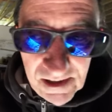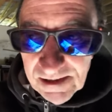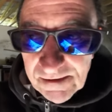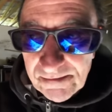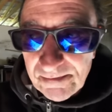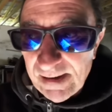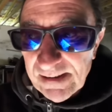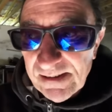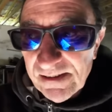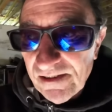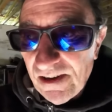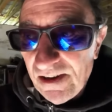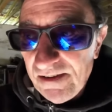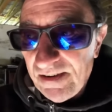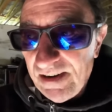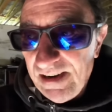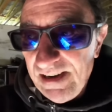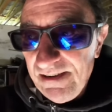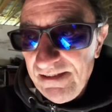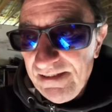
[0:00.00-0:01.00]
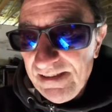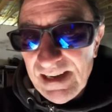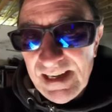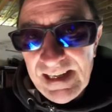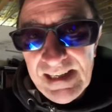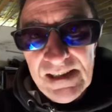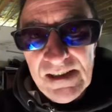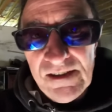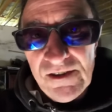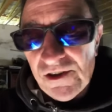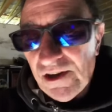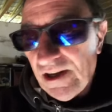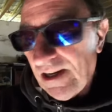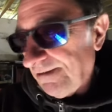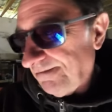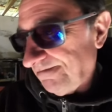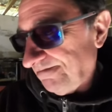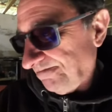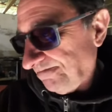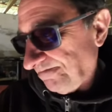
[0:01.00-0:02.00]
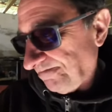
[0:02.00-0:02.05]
it as bad as over here in Lincolnshire?